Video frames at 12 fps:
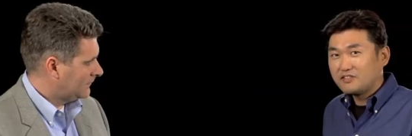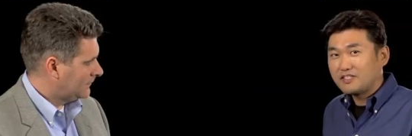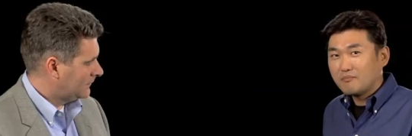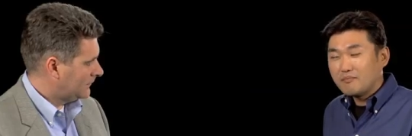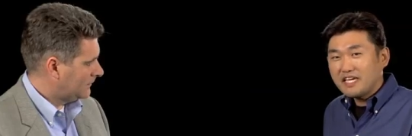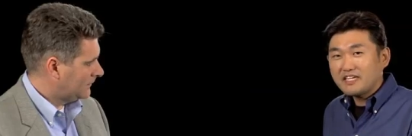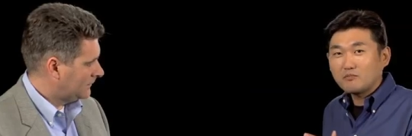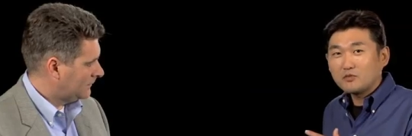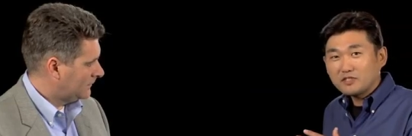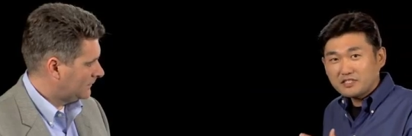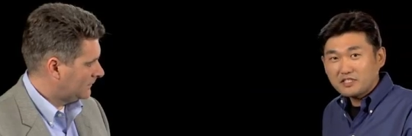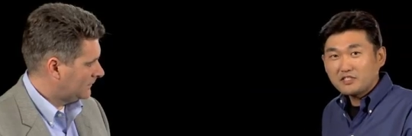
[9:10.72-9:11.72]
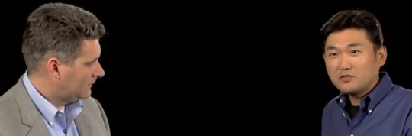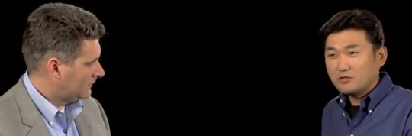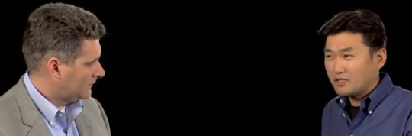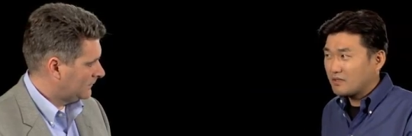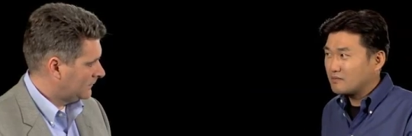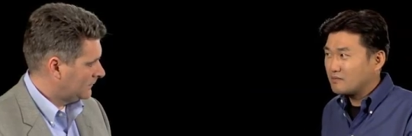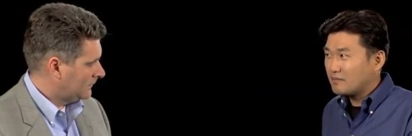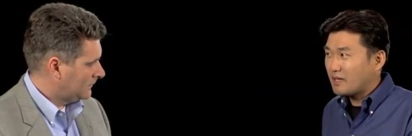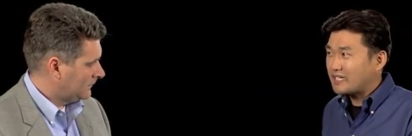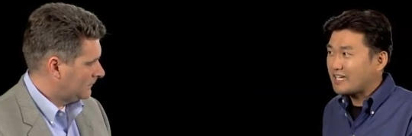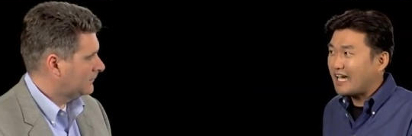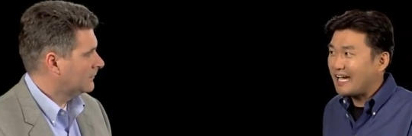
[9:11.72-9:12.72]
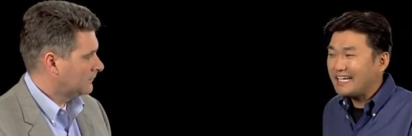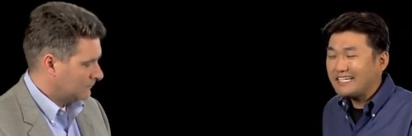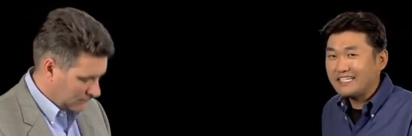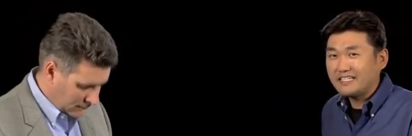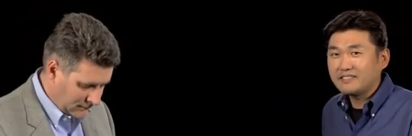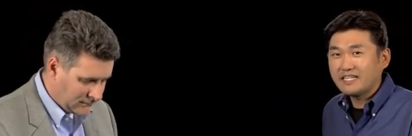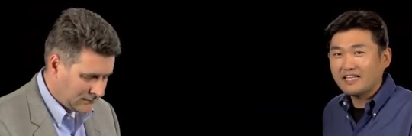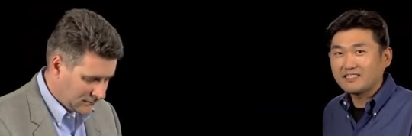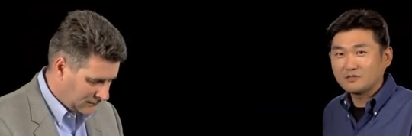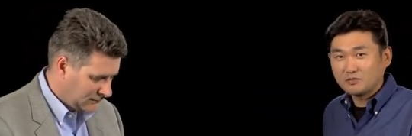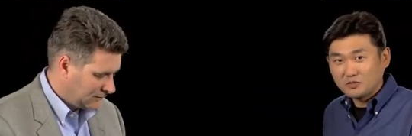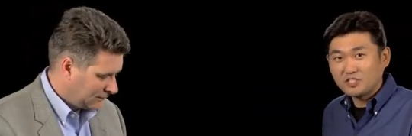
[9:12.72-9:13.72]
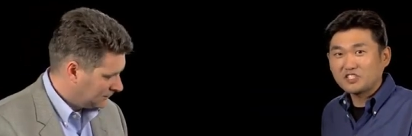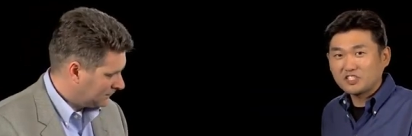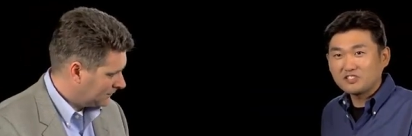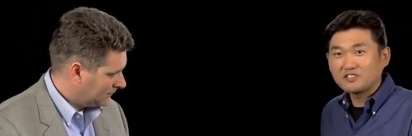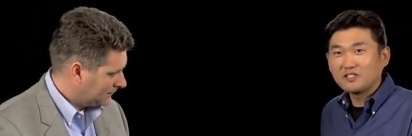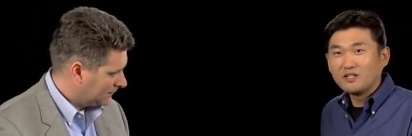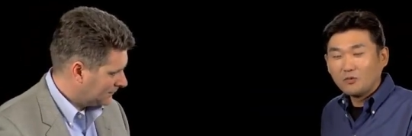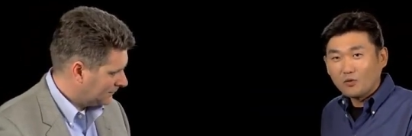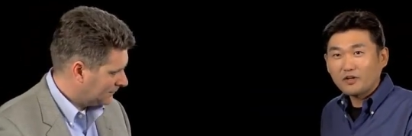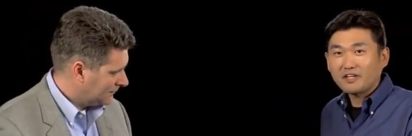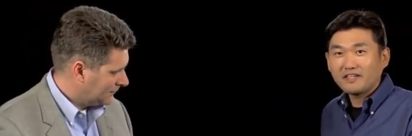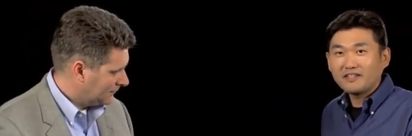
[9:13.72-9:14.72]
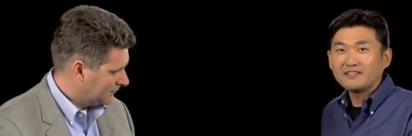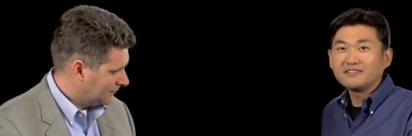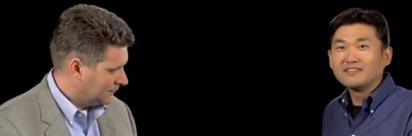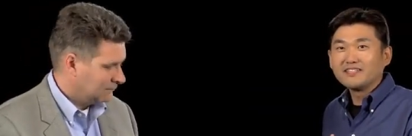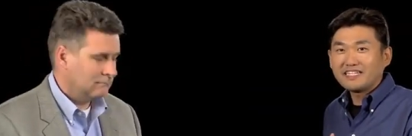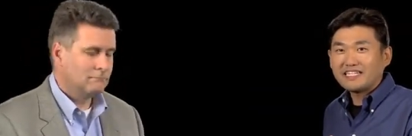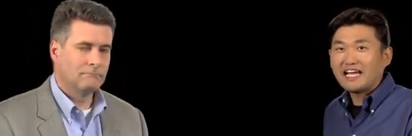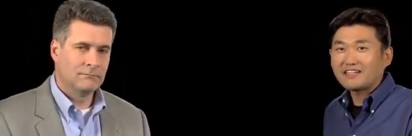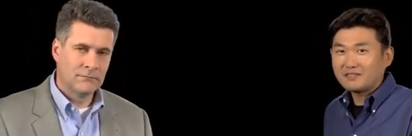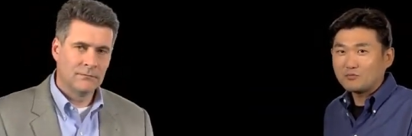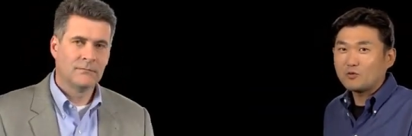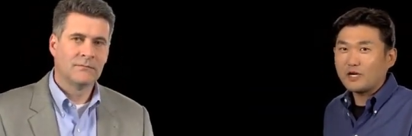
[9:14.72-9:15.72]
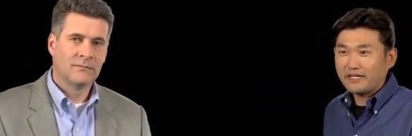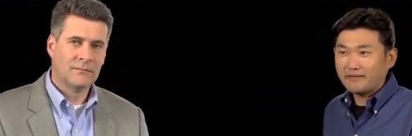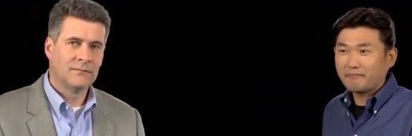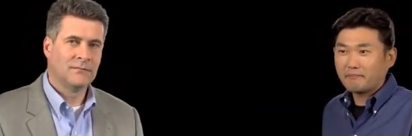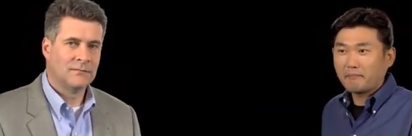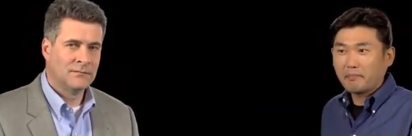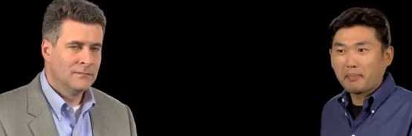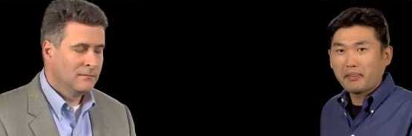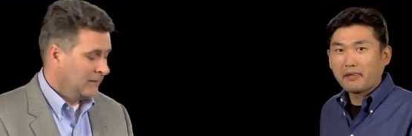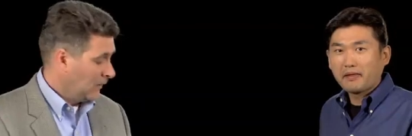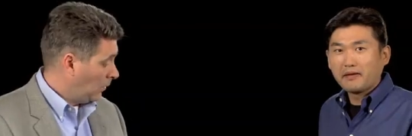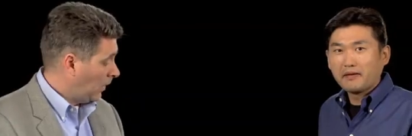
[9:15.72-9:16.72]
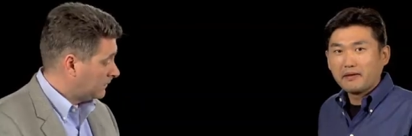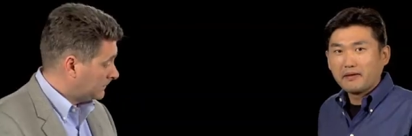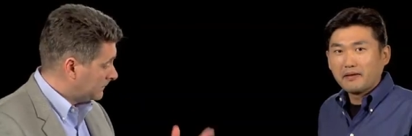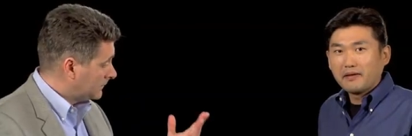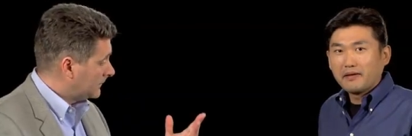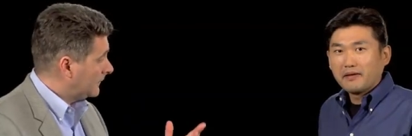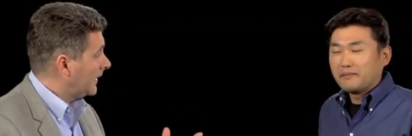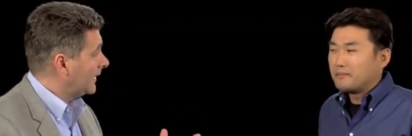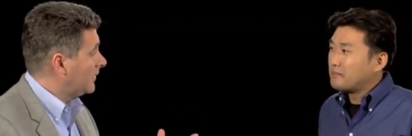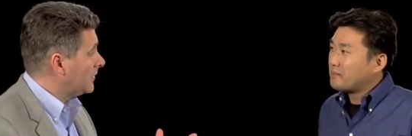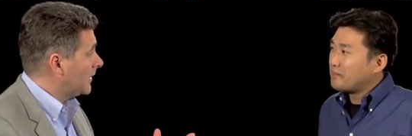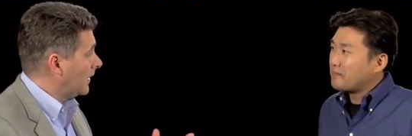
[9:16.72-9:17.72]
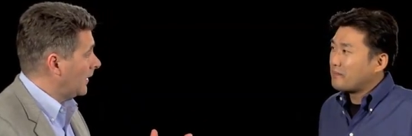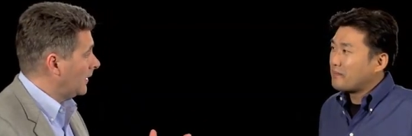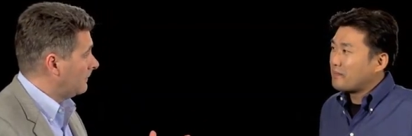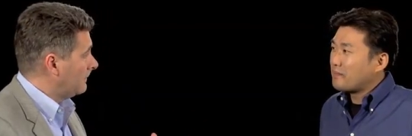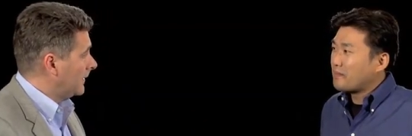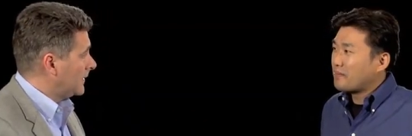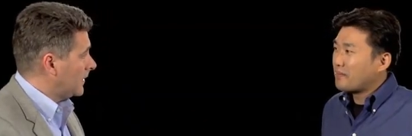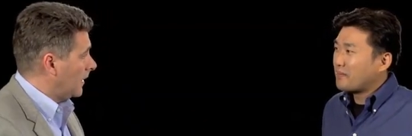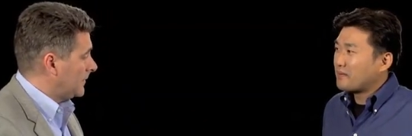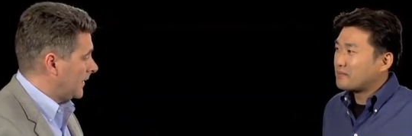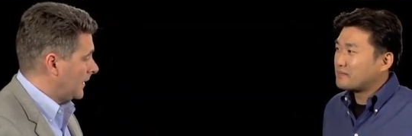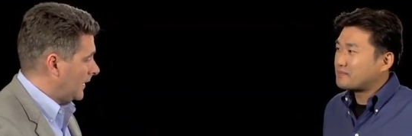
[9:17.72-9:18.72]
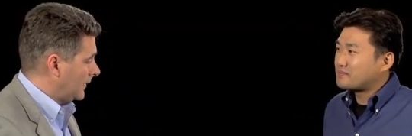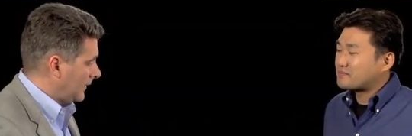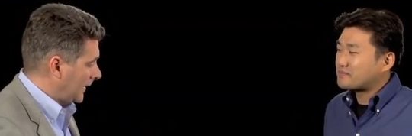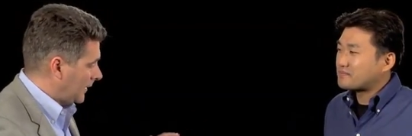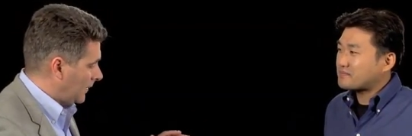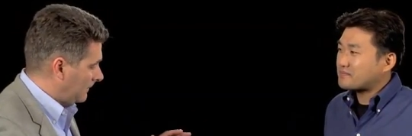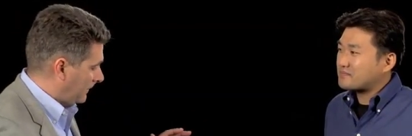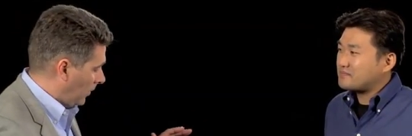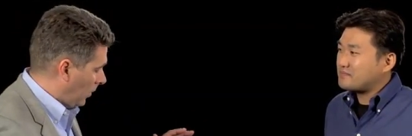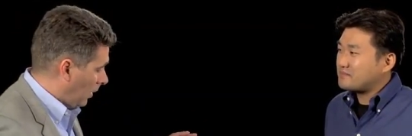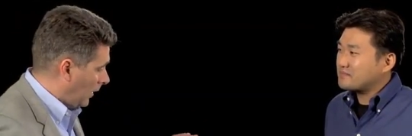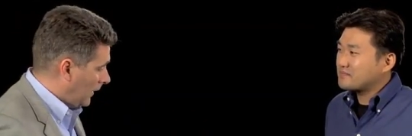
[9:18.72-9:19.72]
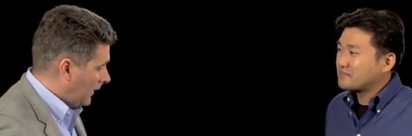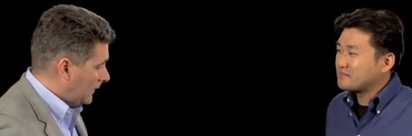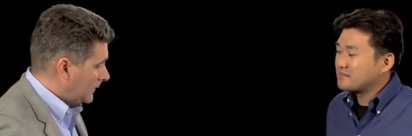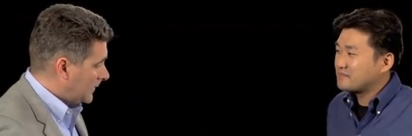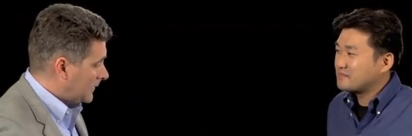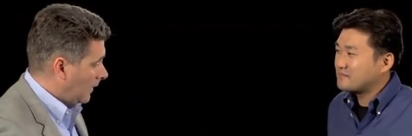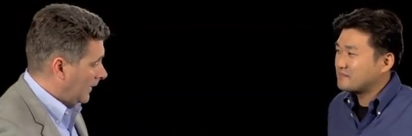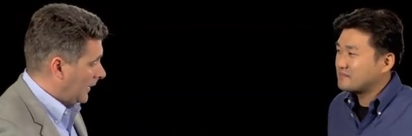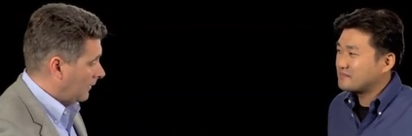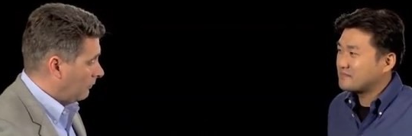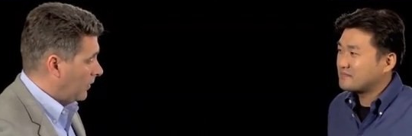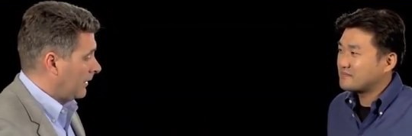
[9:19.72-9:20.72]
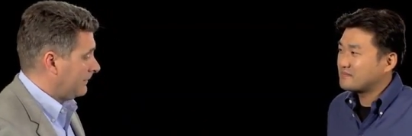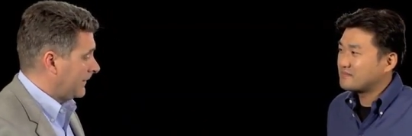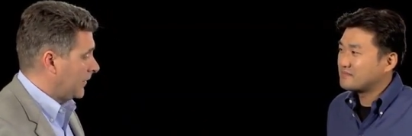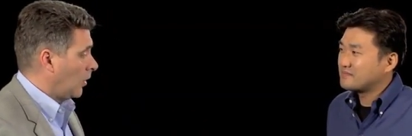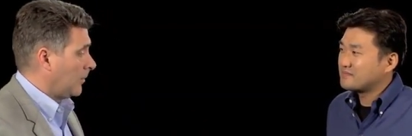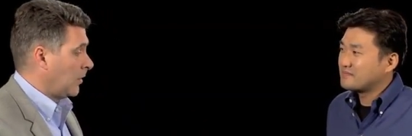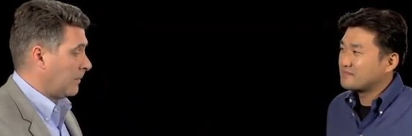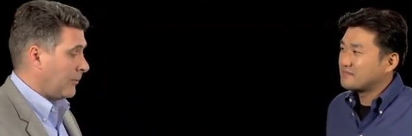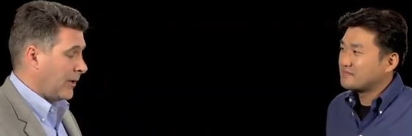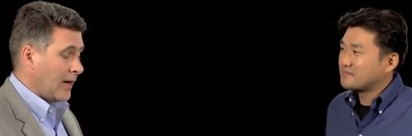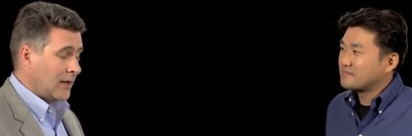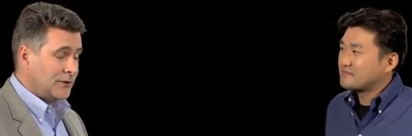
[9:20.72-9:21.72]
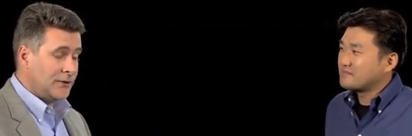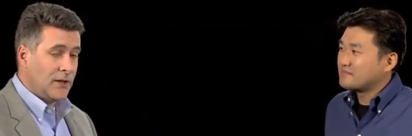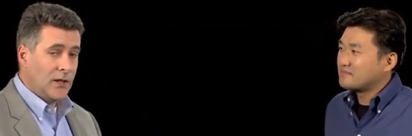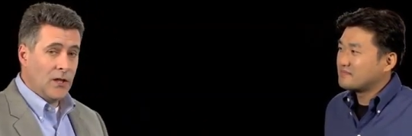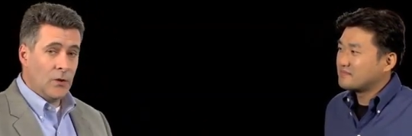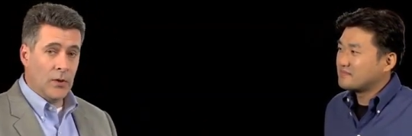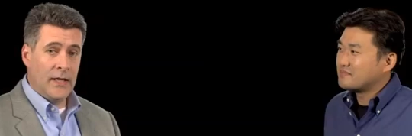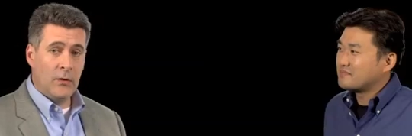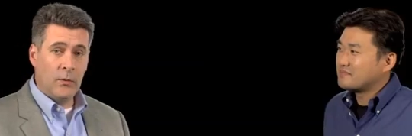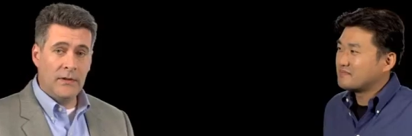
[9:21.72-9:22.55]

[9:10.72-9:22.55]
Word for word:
Speaker 1: you can make it more secure by hiding that the switch is working in active way.
Speaker 2: Well, thank you, Dai, for the time today. Thank you for designing really phenomenal products. Here